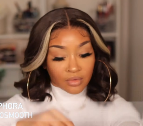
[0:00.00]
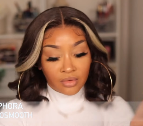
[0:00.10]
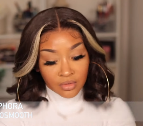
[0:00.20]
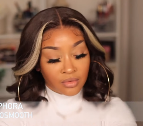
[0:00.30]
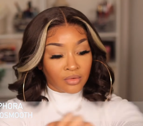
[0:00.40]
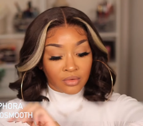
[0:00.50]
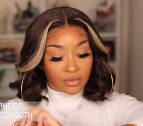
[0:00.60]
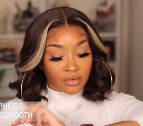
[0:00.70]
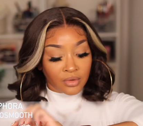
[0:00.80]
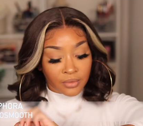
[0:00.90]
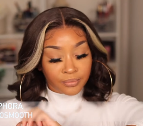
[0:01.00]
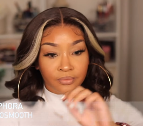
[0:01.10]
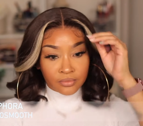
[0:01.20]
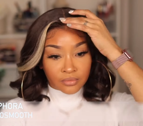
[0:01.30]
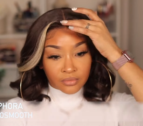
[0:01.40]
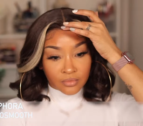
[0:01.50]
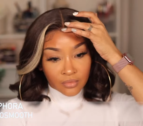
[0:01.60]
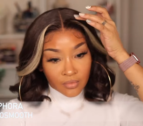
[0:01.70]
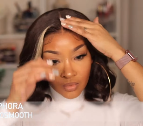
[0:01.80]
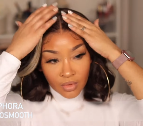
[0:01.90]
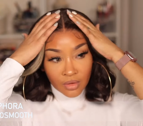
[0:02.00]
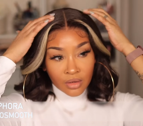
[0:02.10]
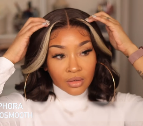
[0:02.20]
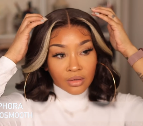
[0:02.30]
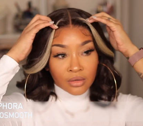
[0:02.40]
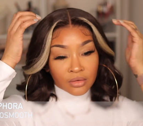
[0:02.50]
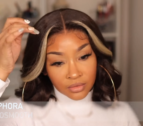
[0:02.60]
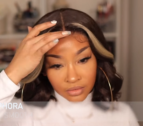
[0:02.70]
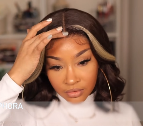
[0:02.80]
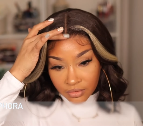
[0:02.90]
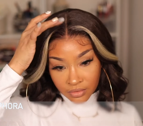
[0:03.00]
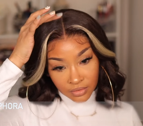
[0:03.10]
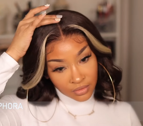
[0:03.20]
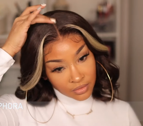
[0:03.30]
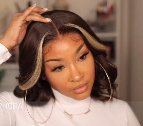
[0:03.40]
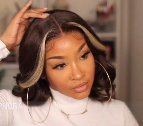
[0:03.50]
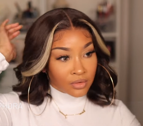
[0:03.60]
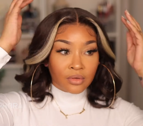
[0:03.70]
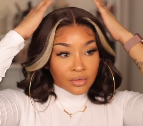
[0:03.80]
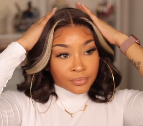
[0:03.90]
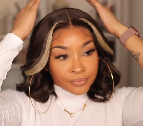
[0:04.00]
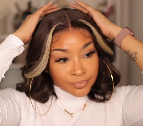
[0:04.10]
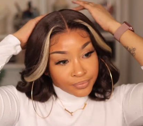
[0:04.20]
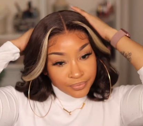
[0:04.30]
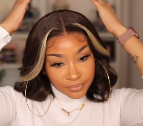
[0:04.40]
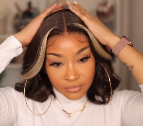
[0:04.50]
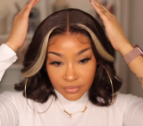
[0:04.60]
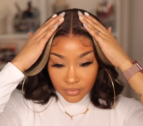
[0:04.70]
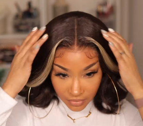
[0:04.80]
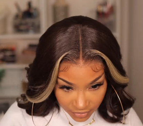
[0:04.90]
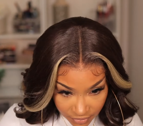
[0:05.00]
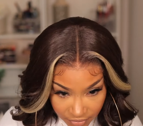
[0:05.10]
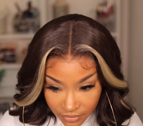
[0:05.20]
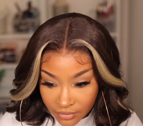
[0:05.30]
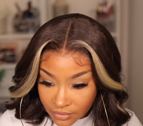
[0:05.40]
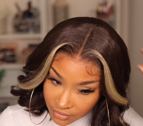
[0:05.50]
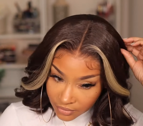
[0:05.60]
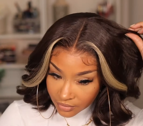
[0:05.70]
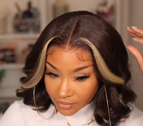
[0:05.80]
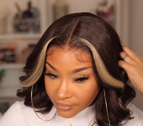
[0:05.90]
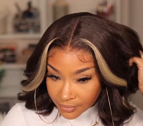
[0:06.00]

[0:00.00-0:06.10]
(silence)